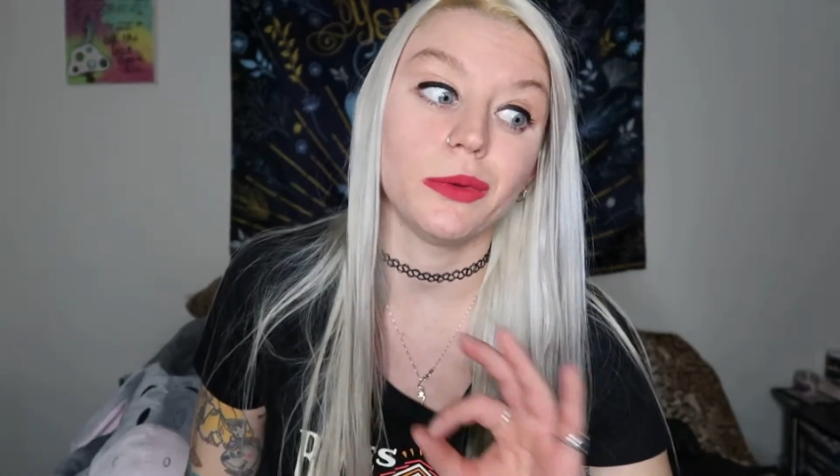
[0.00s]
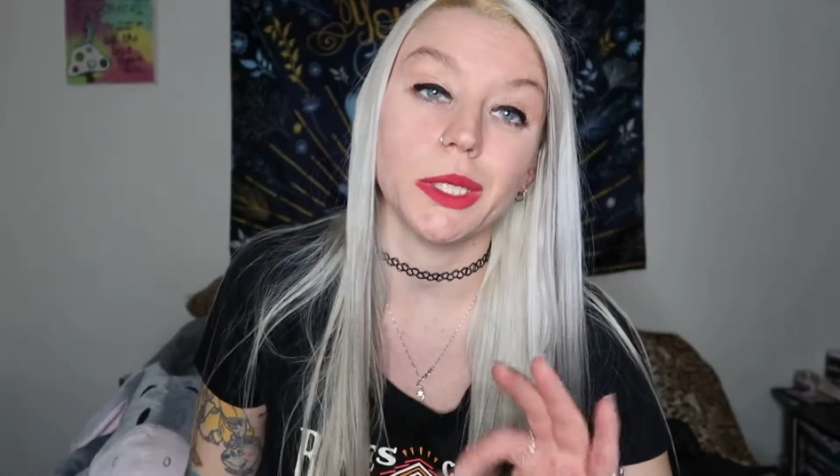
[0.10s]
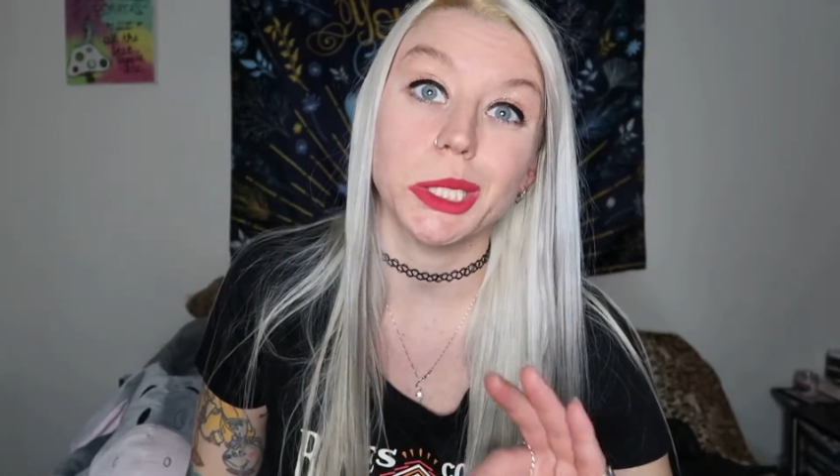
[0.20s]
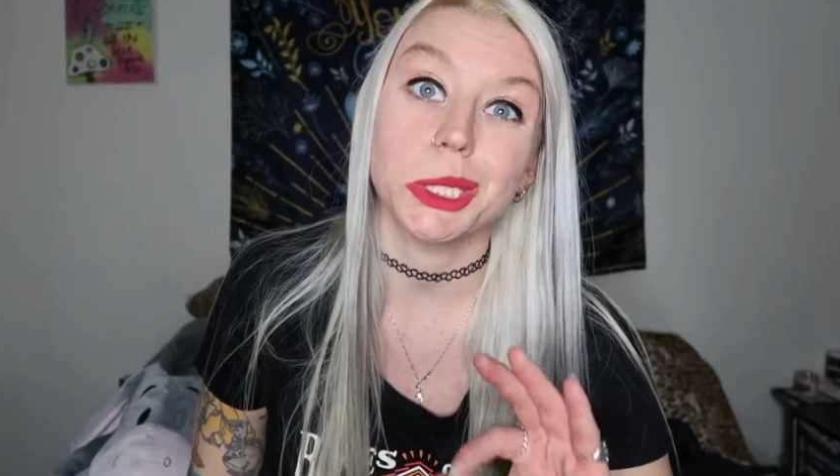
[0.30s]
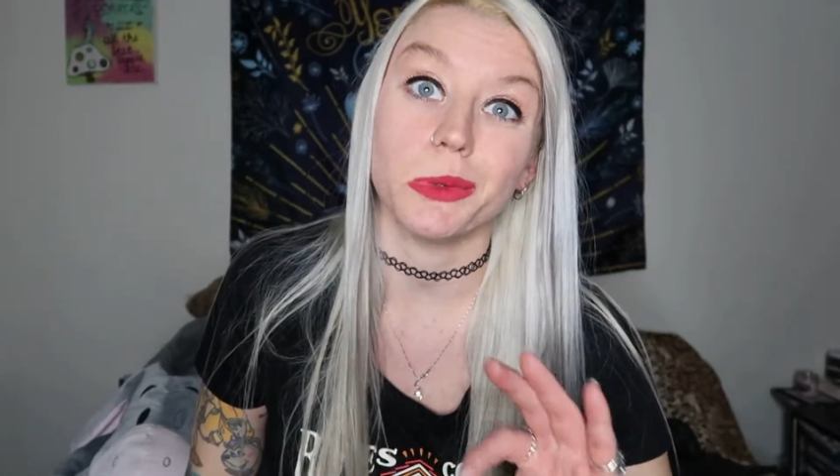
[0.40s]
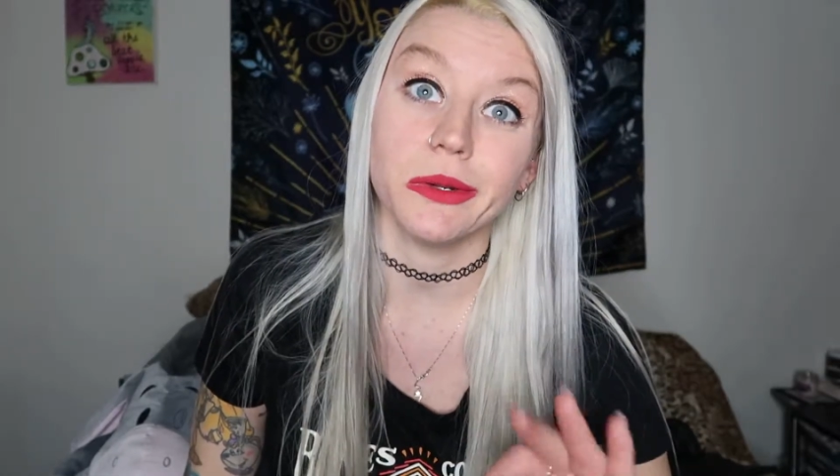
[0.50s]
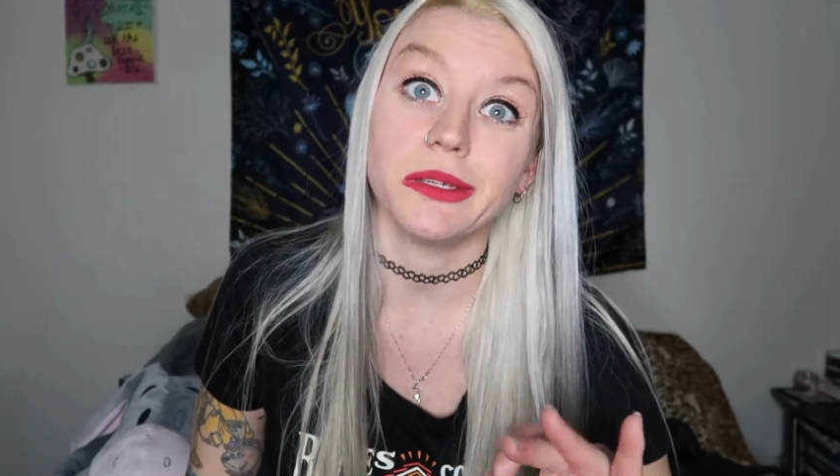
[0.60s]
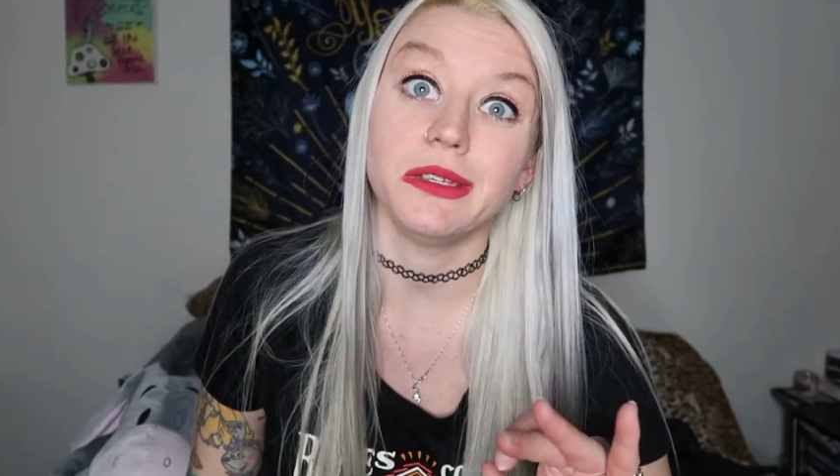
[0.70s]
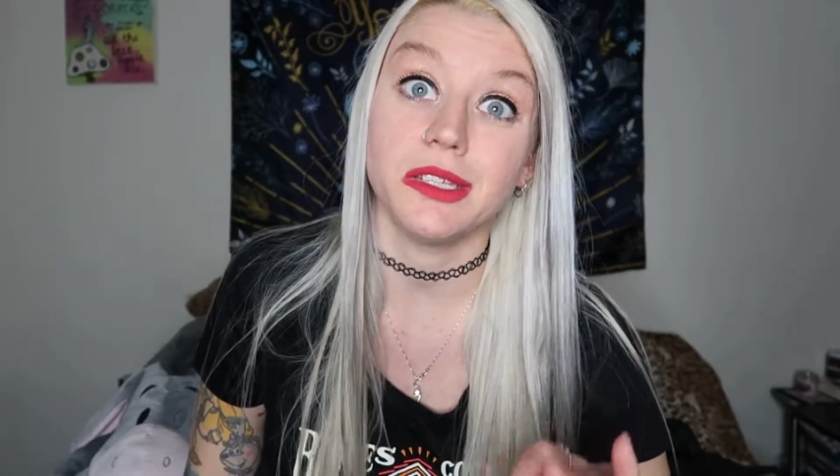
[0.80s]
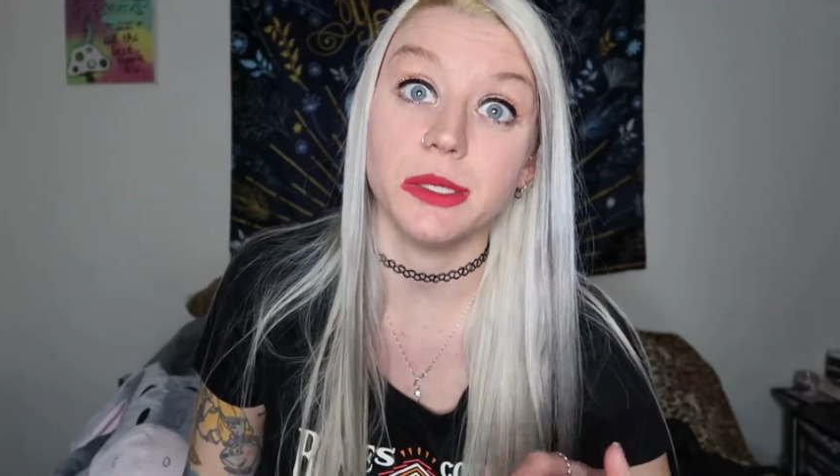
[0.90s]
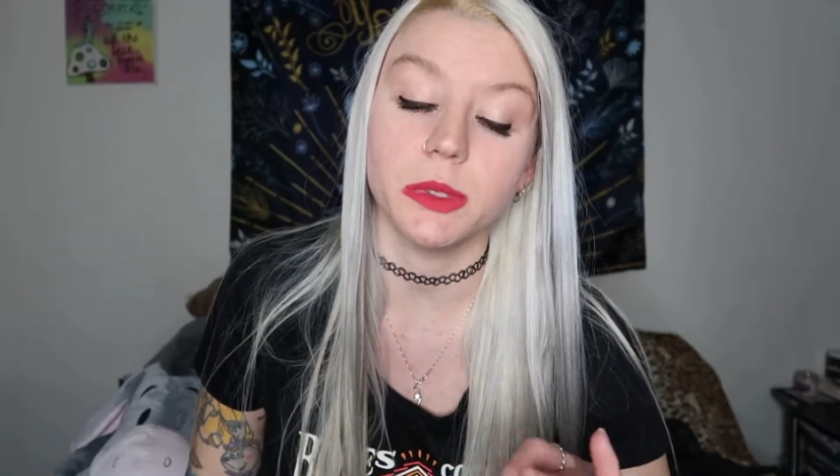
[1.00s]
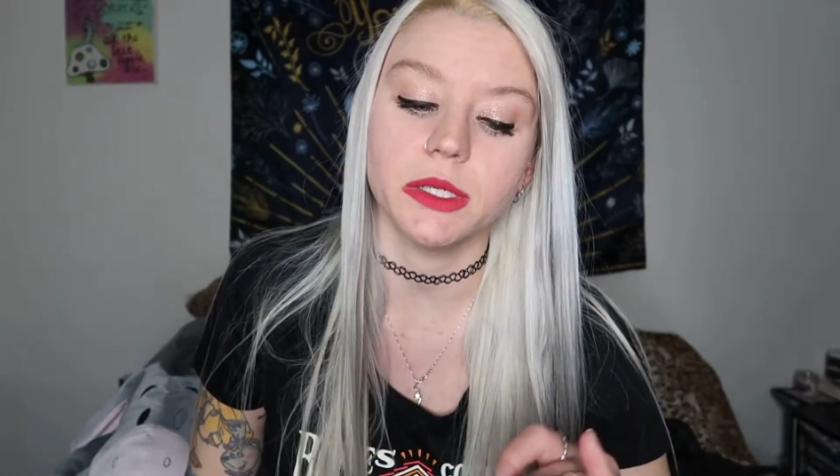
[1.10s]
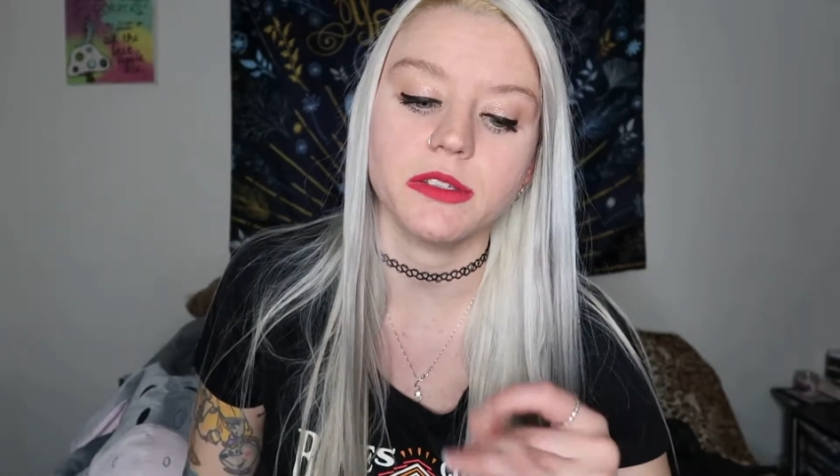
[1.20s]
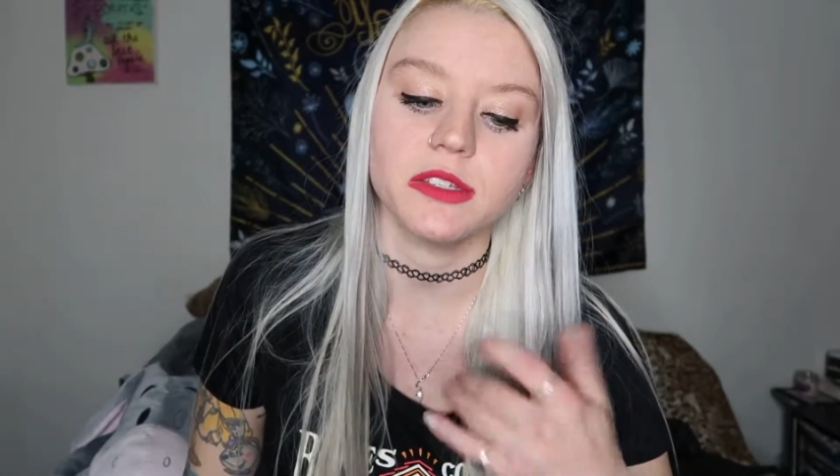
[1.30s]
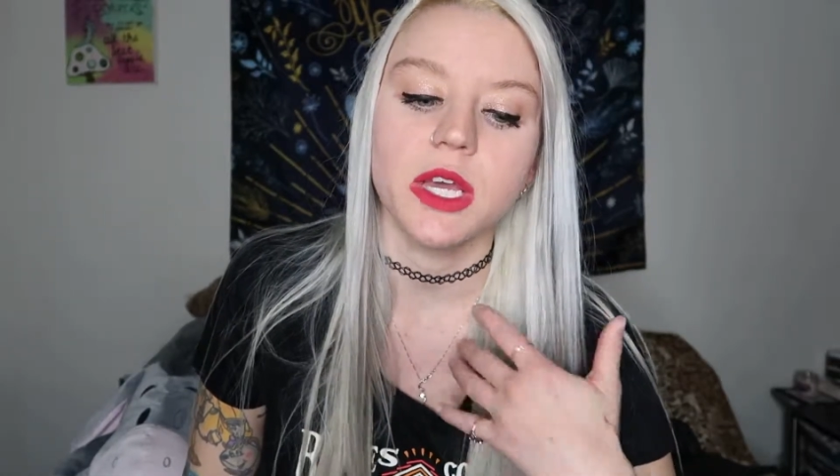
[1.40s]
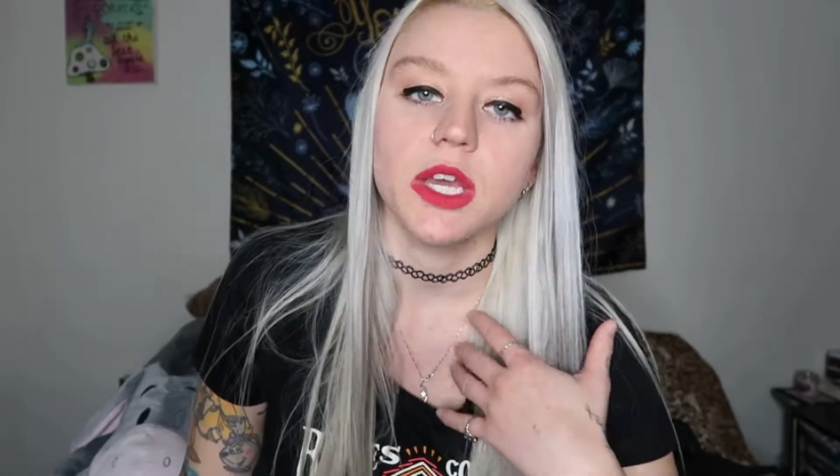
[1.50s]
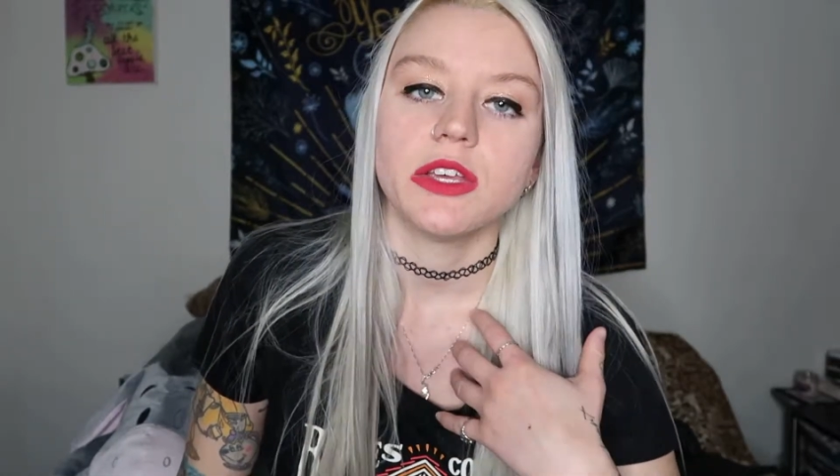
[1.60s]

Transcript: really short, easy books.